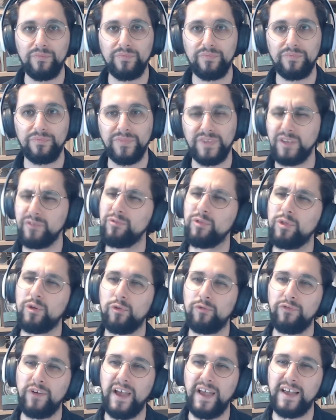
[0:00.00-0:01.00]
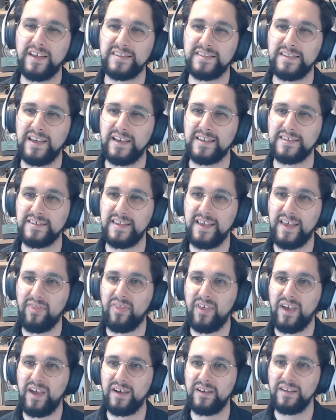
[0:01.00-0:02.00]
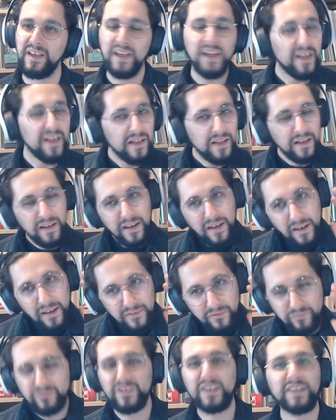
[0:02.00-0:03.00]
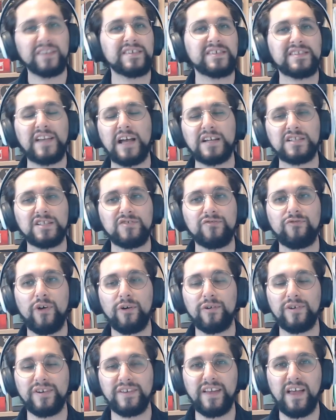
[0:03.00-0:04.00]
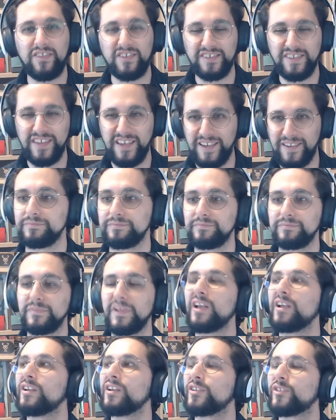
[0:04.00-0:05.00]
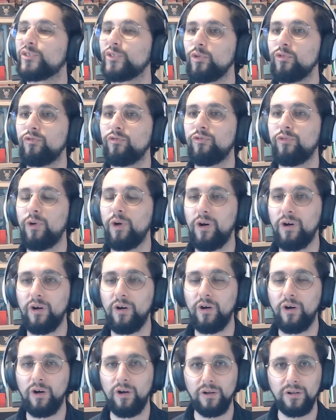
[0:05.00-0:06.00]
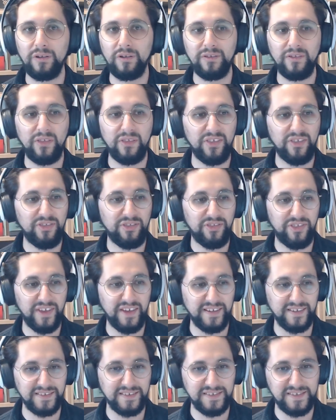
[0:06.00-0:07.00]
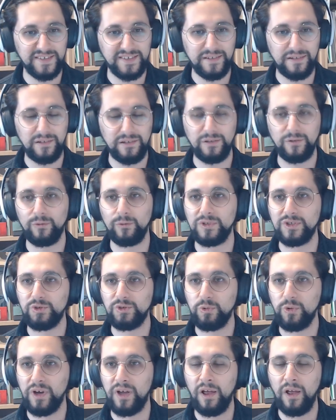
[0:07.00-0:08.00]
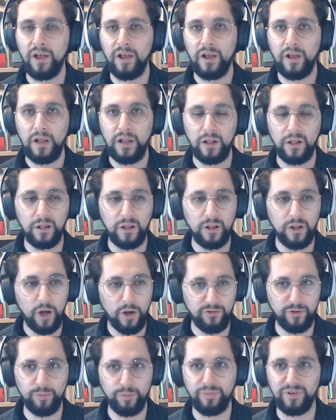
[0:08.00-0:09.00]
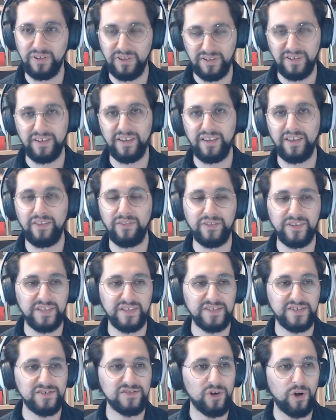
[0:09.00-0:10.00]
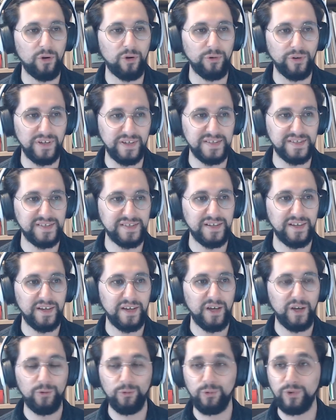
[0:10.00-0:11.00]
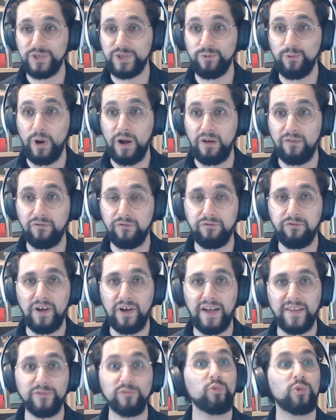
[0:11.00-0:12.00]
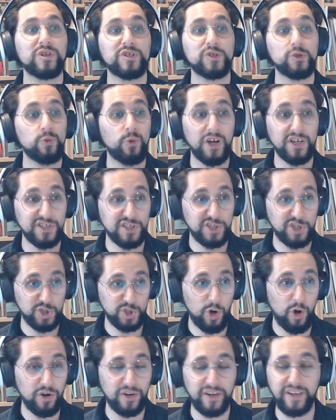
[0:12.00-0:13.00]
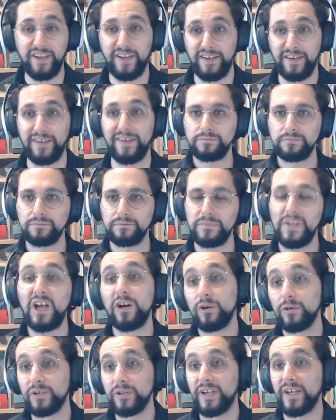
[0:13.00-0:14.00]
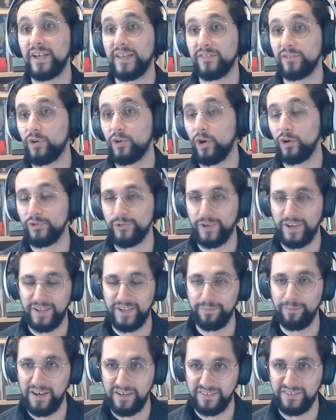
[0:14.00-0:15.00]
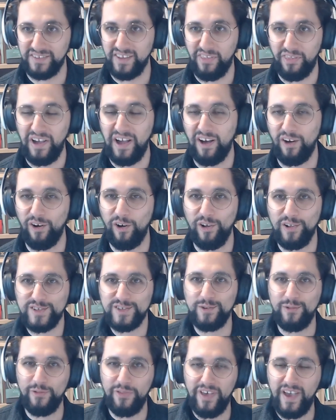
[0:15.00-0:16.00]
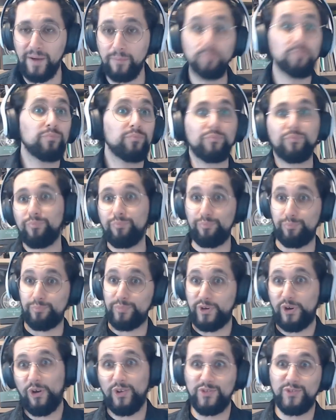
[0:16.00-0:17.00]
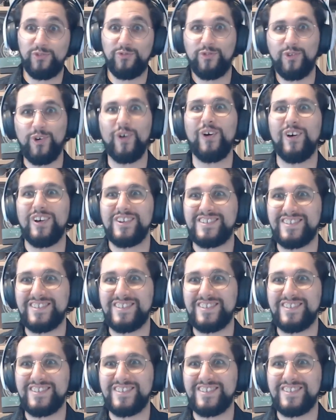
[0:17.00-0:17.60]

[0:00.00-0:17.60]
Even though Fyreslayers had a discussion for another day. So for all the things which were lovable in these stories, which were fun, which were shocking, Oh yeah, and Godric and Meloneth are also there. Because of course.